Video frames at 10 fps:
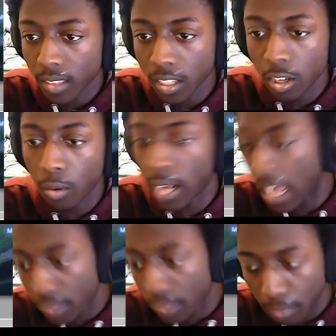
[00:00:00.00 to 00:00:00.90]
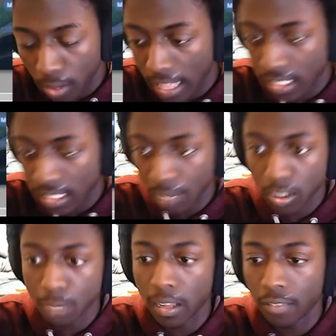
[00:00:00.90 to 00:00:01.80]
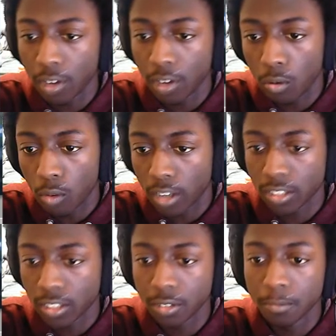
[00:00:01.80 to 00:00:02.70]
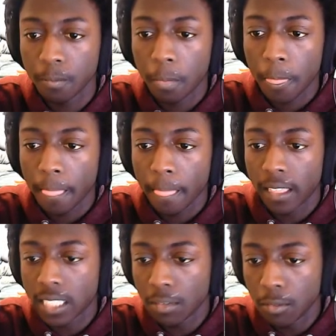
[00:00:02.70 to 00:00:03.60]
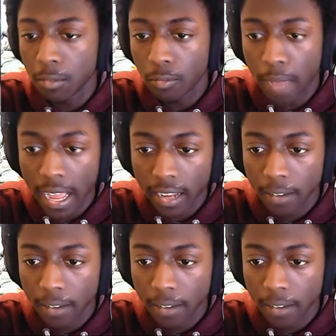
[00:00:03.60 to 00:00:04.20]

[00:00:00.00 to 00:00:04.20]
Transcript: you don't want to have to blow that summoner spell if you don't want to. Let's say we move back.